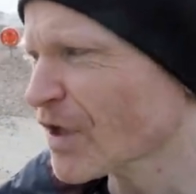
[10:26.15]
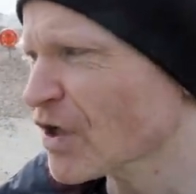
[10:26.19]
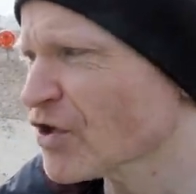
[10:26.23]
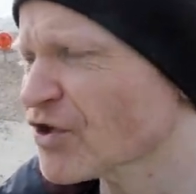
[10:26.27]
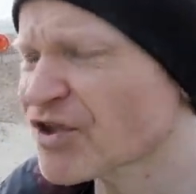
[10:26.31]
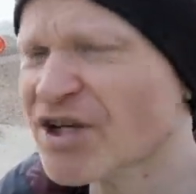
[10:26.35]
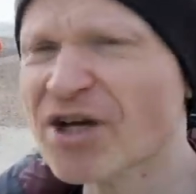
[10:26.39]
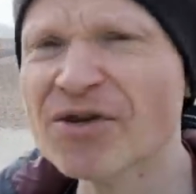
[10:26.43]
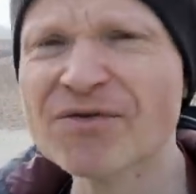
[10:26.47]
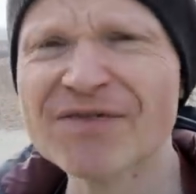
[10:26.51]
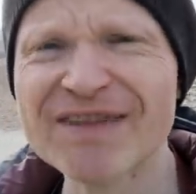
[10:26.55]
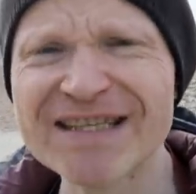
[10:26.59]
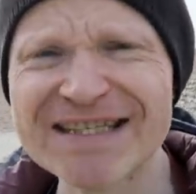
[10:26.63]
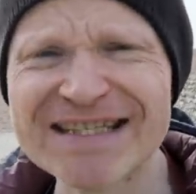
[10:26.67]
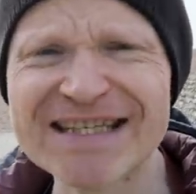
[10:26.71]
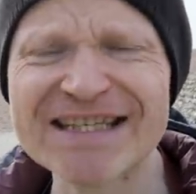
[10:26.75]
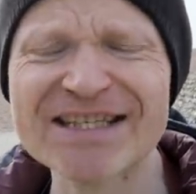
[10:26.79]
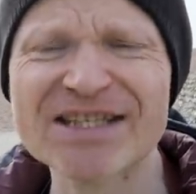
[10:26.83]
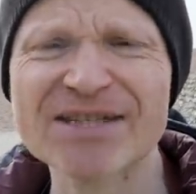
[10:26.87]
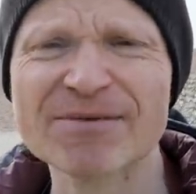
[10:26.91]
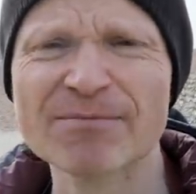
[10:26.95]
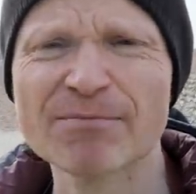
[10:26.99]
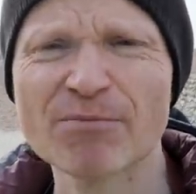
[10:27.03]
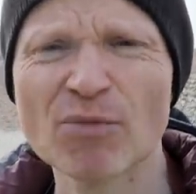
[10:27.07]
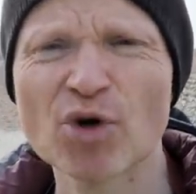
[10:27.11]
So this
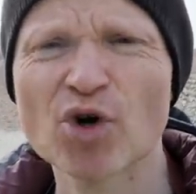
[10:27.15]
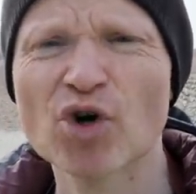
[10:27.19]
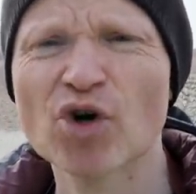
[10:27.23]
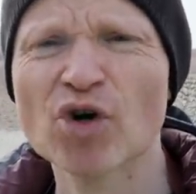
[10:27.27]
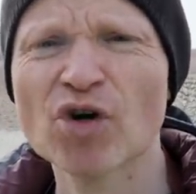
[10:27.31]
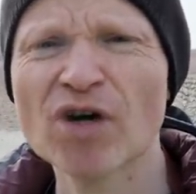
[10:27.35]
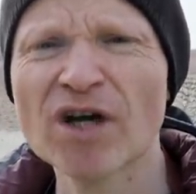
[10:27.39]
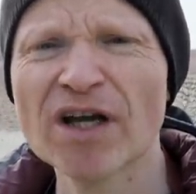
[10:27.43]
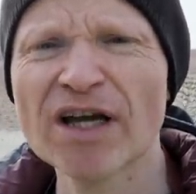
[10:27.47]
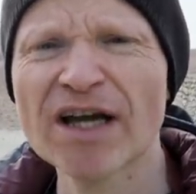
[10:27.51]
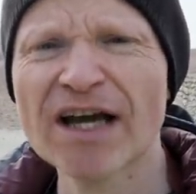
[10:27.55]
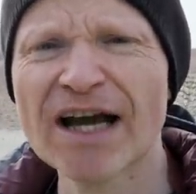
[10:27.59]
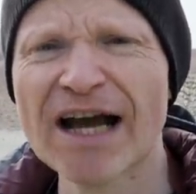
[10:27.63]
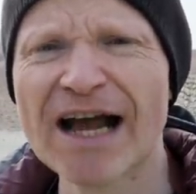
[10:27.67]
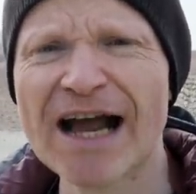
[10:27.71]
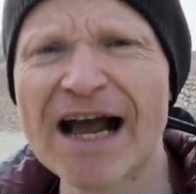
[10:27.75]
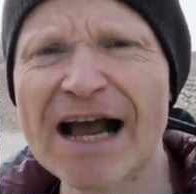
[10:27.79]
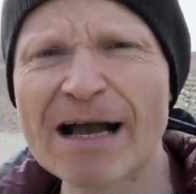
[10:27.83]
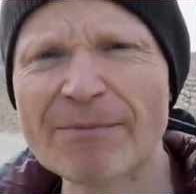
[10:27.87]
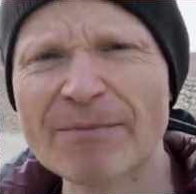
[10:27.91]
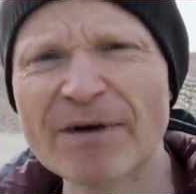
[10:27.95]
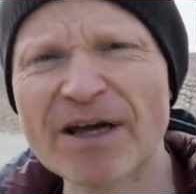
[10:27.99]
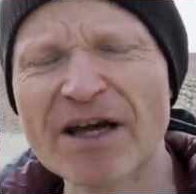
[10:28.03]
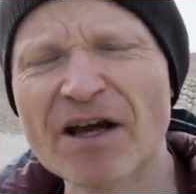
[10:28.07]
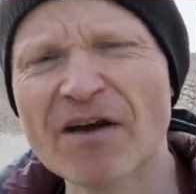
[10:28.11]
is more a
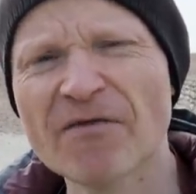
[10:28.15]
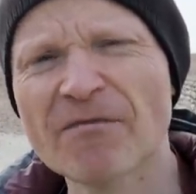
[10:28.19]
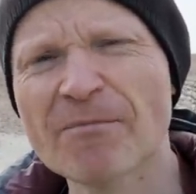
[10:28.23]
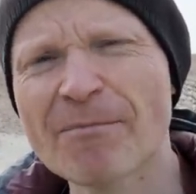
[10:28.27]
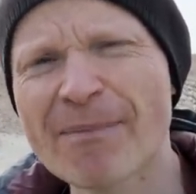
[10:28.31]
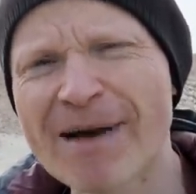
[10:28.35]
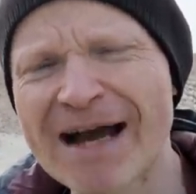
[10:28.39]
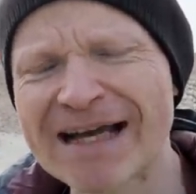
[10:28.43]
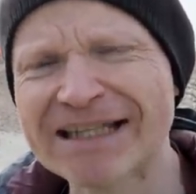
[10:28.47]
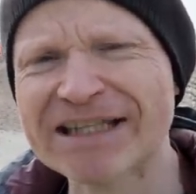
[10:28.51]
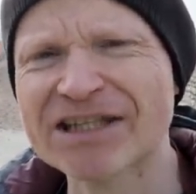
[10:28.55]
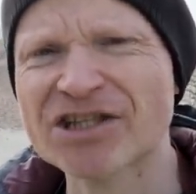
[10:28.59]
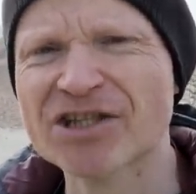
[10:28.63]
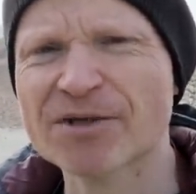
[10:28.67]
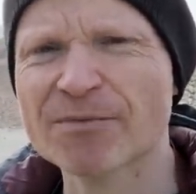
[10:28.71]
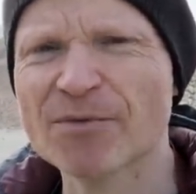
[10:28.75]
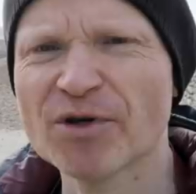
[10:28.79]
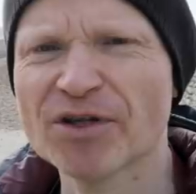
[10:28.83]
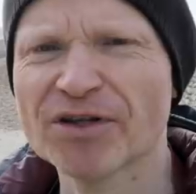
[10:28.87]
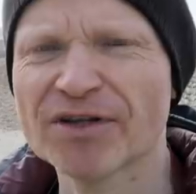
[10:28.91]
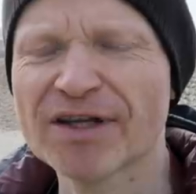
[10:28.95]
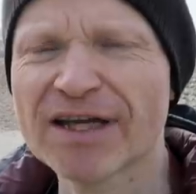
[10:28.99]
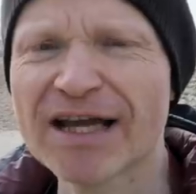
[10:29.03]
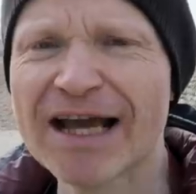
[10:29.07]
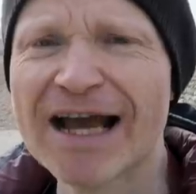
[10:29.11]
habit of
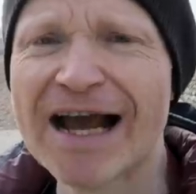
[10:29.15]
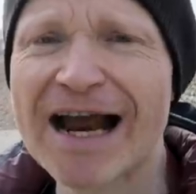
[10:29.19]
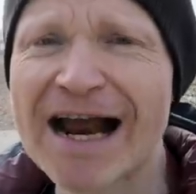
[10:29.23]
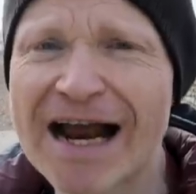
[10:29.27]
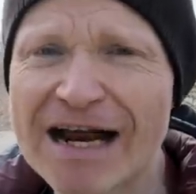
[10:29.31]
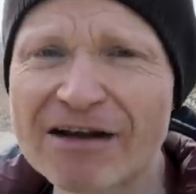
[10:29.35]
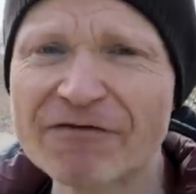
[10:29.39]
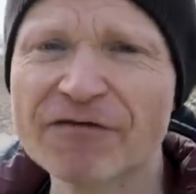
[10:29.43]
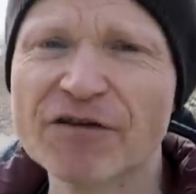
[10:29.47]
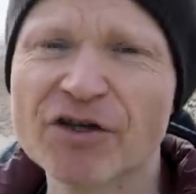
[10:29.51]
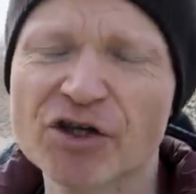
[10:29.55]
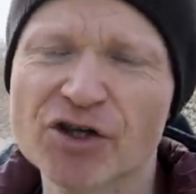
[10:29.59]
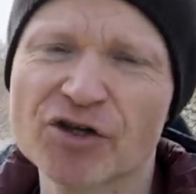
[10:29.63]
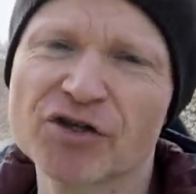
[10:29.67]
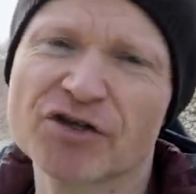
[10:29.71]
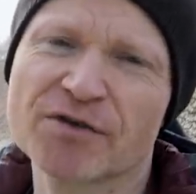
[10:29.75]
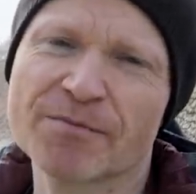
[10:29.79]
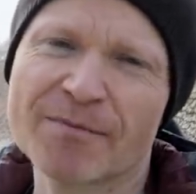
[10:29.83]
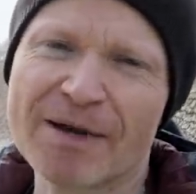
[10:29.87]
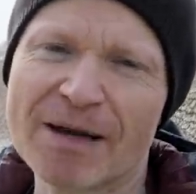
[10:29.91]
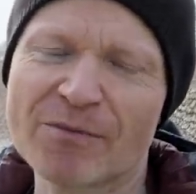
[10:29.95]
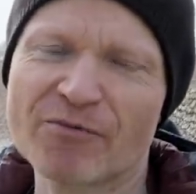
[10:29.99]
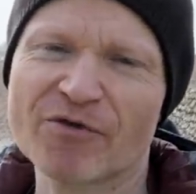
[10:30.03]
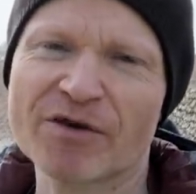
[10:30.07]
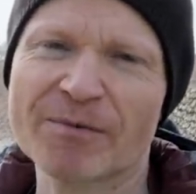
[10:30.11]
management. Have good
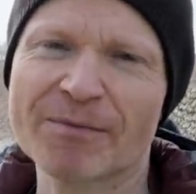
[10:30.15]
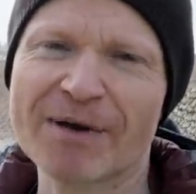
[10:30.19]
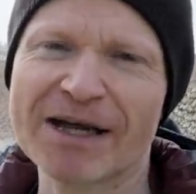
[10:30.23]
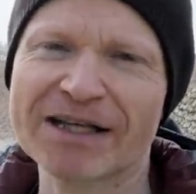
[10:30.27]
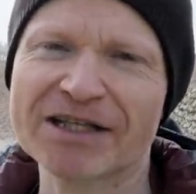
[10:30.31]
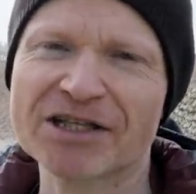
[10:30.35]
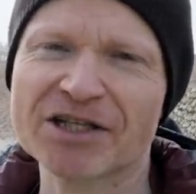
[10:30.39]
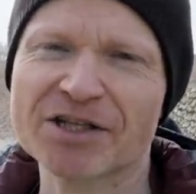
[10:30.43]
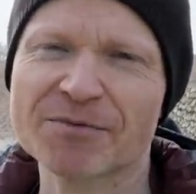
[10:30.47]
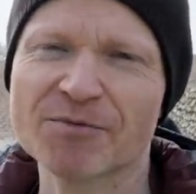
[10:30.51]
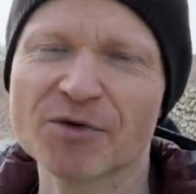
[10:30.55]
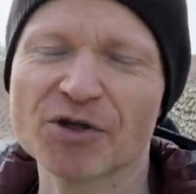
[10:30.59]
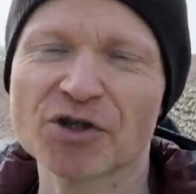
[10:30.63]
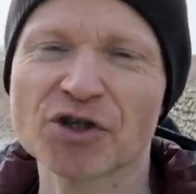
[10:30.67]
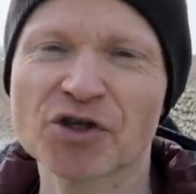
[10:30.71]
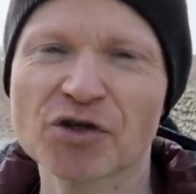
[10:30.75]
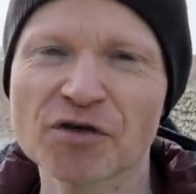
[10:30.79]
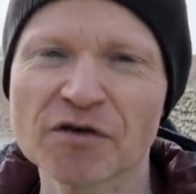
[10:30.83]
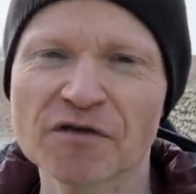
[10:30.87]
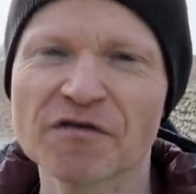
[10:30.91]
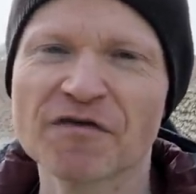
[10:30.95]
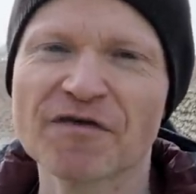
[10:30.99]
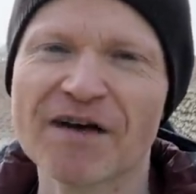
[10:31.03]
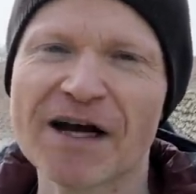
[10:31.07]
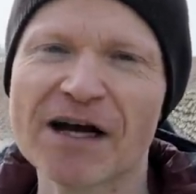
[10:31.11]
memory management,
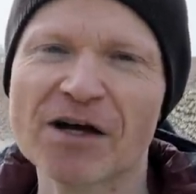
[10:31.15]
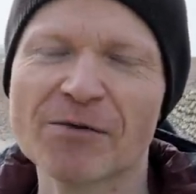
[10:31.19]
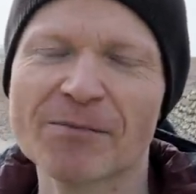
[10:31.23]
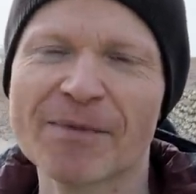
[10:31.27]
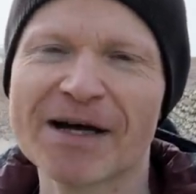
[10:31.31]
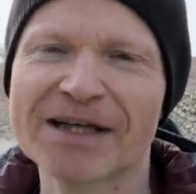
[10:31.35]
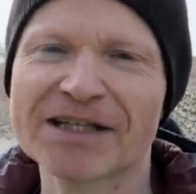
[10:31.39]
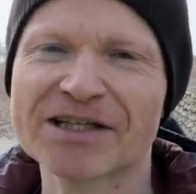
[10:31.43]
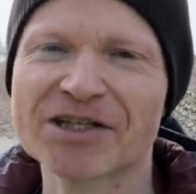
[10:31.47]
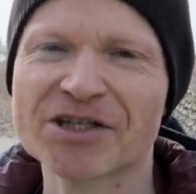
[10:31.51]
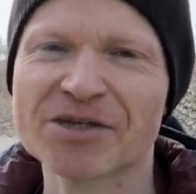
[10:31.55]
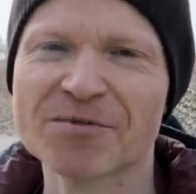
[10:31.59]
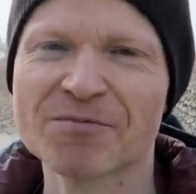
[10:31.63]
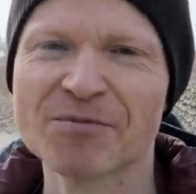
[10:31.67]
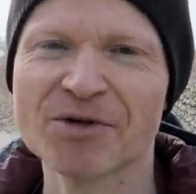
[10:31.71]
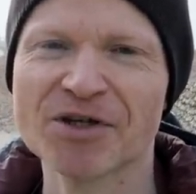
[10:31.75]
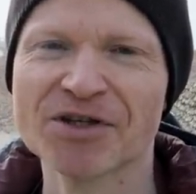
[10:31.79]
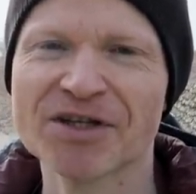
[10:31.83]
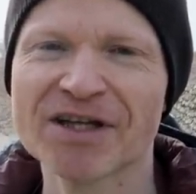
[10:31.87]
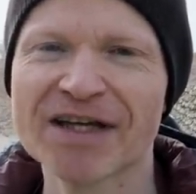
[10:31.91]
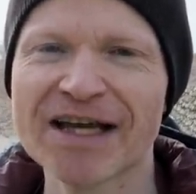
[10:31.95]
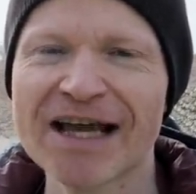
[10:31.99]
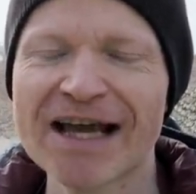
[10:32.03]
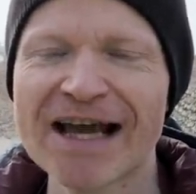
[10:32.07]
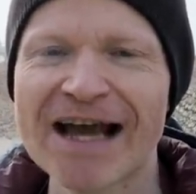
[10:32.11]
good file management.